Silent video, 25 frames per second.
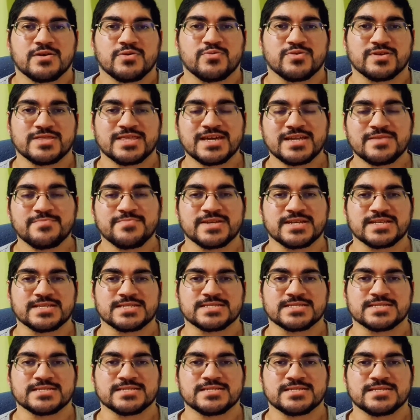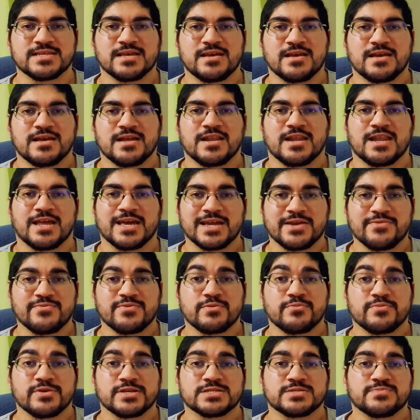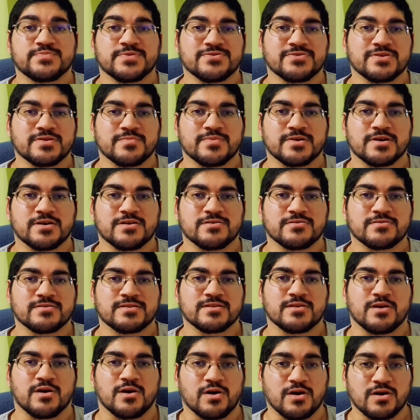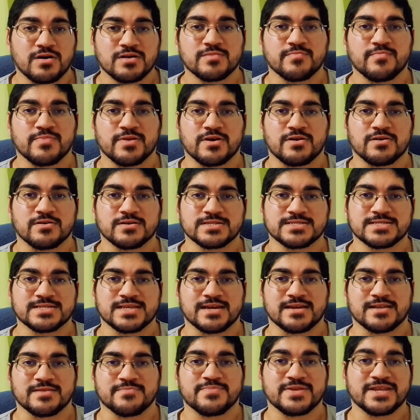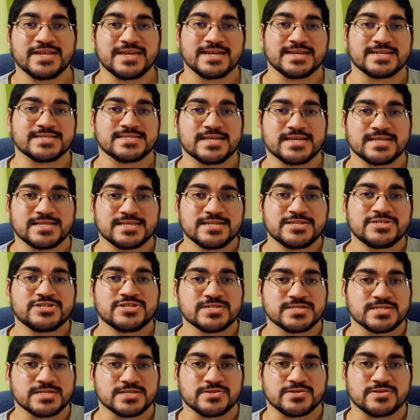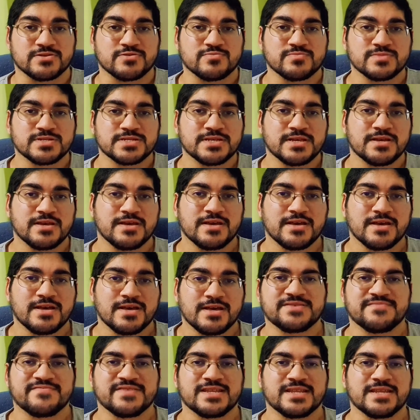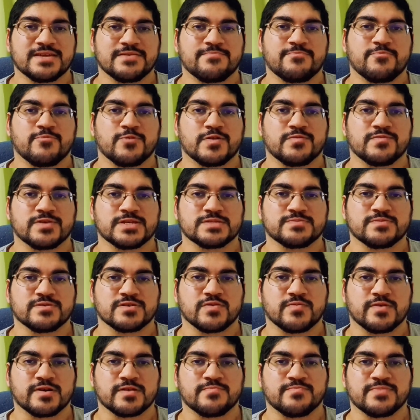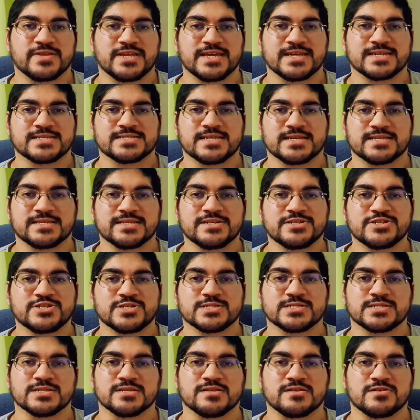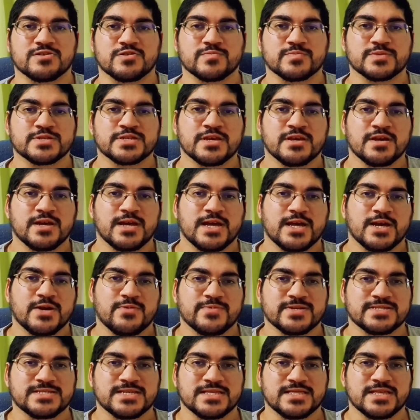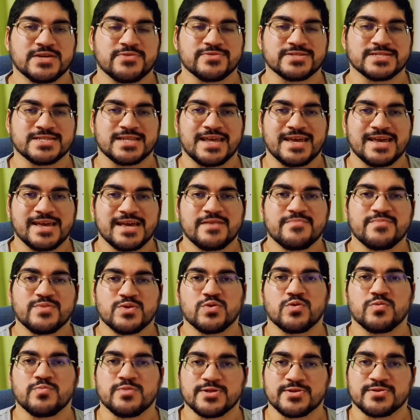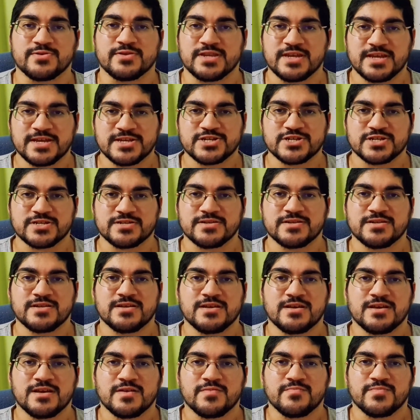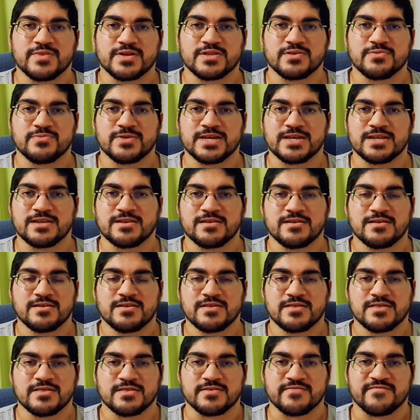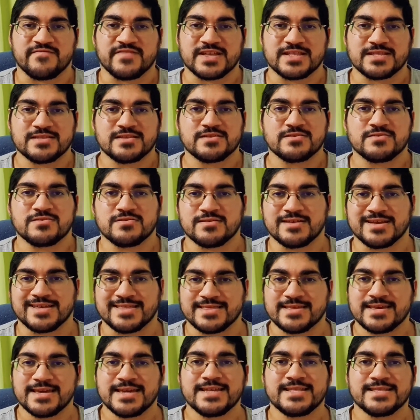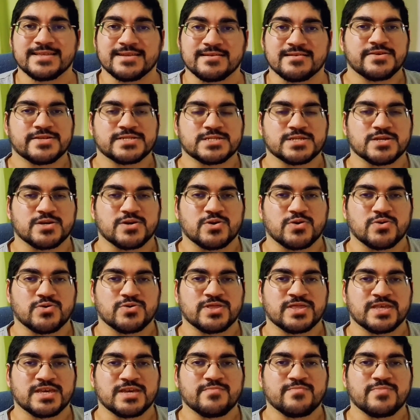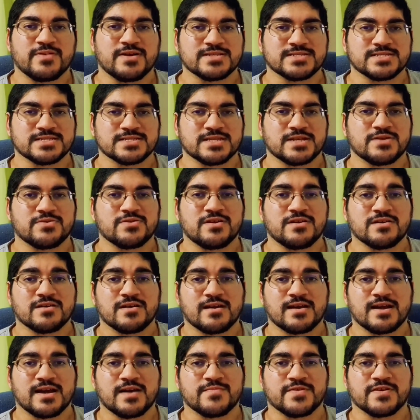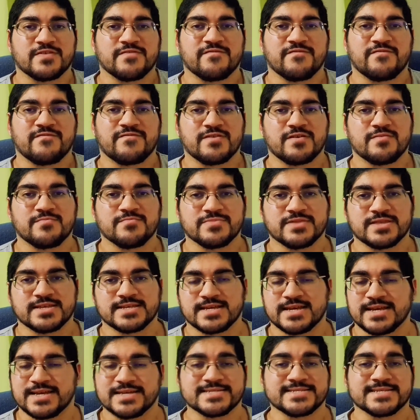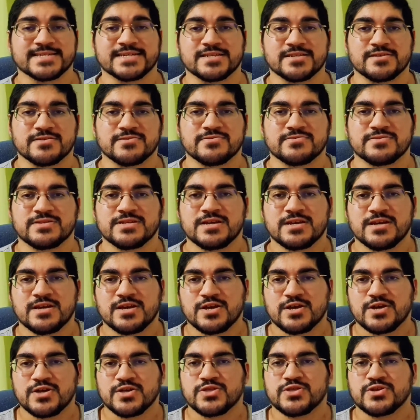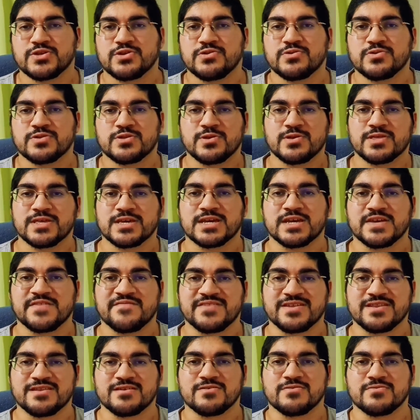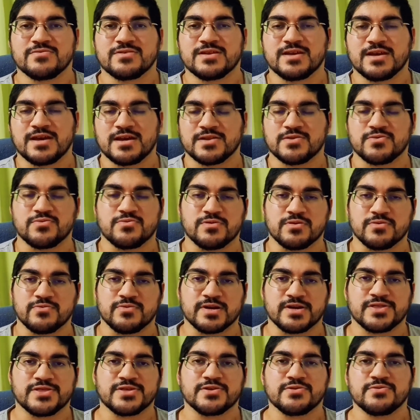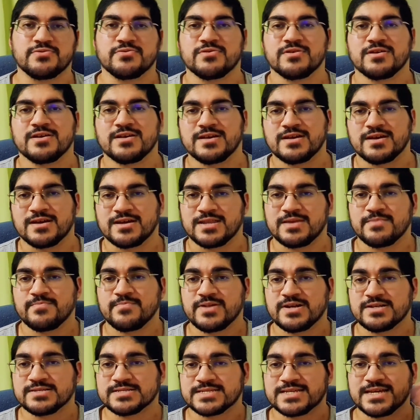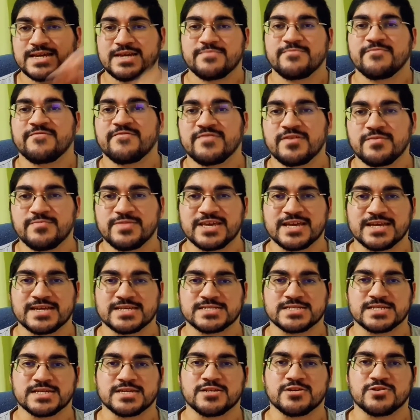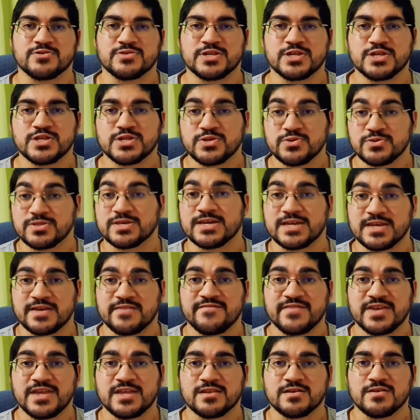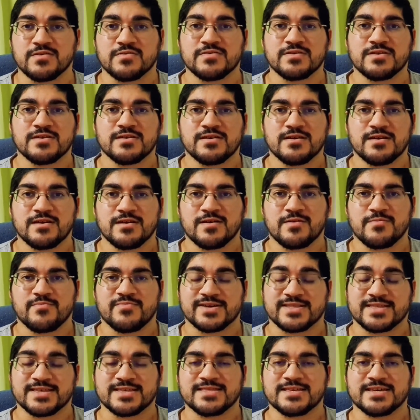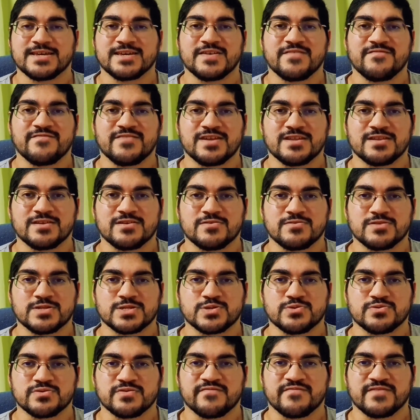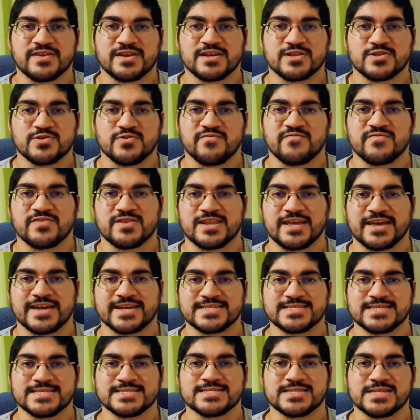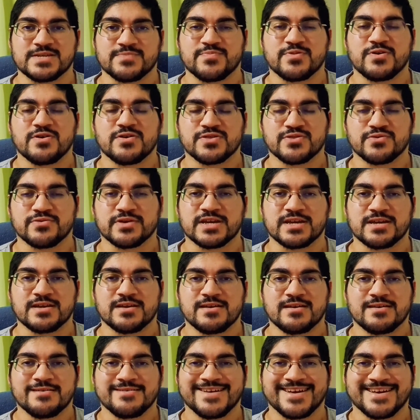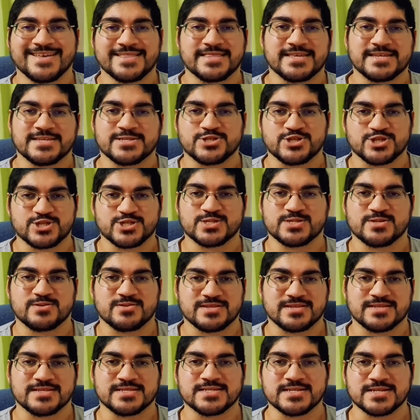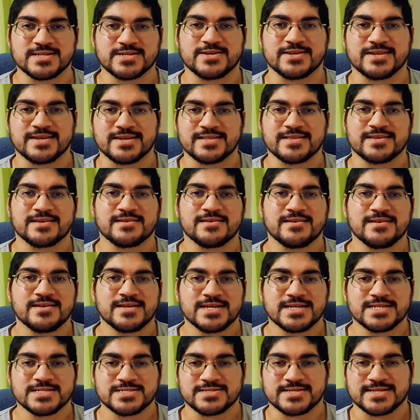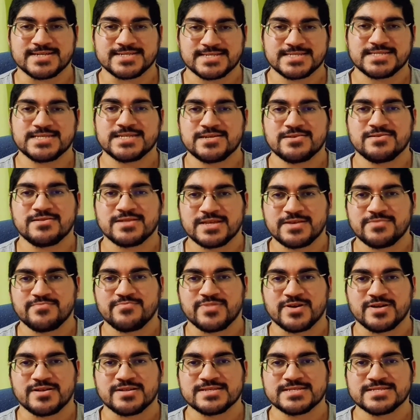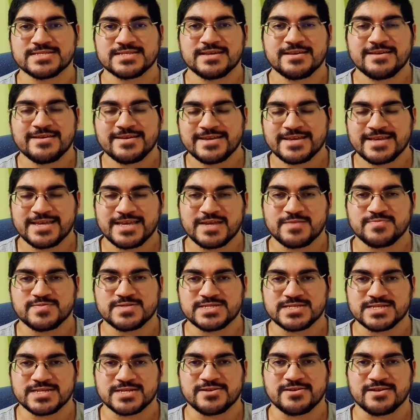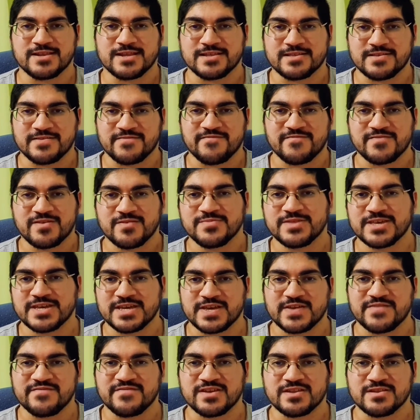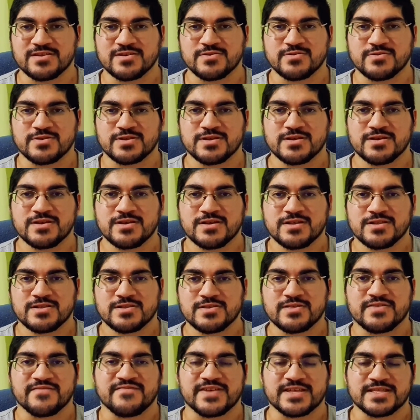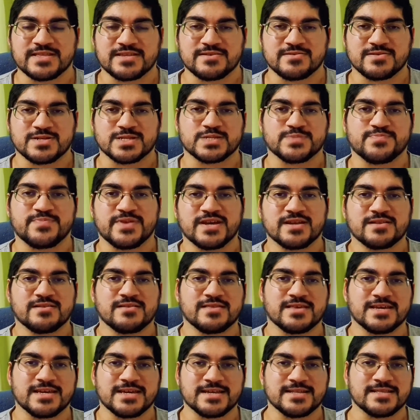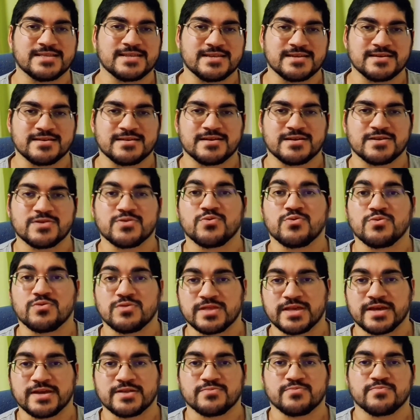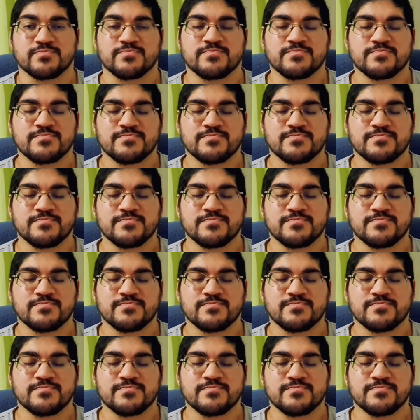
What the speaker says: What that means is, like when we spoke about heart blocks and pre-excitation syndromes, specifically when we spoke about pre-excitation syndromes, we said there was an abnormal connection between the ventricle and the atria. So the impulse is no longer coming from the SA node through to the AV node and all the way through. An impulse came from the SA node to the AV node, but then the AV node sort of kicked off an accessory pathway and things just started circulating. So that single impulse keeps circulating from the AV node to the ventricles, back to the atria and all that.